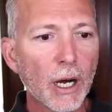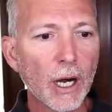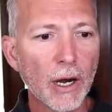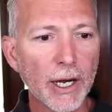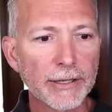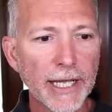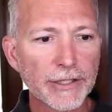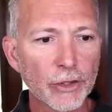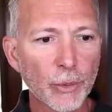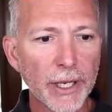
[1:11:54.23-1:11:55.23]
All right. That's
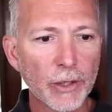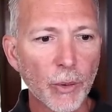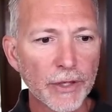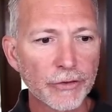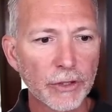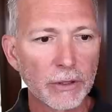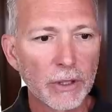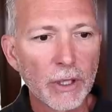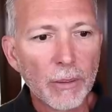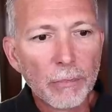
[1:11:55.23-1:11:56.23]
a great question.
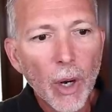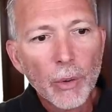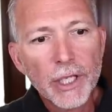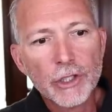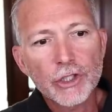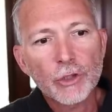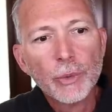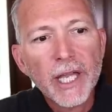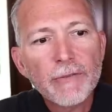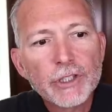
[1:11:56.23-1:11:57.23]
Mohit, should
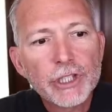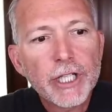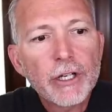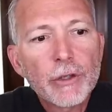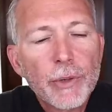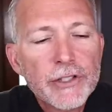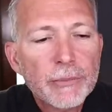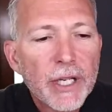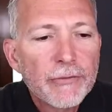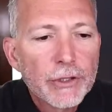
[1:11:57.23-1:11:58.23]
we have a generic
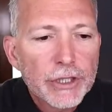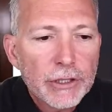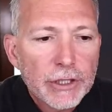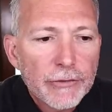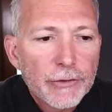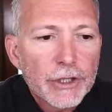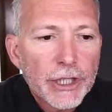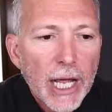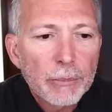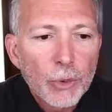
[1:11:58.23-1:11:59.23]
resume for different
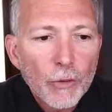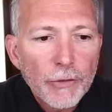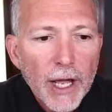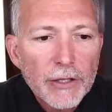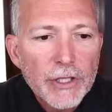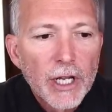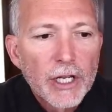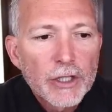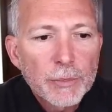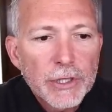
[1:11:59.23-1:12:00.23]
job profiles,
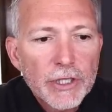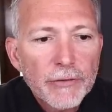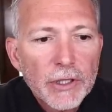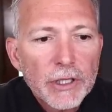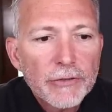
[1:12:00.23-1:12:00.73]
specifically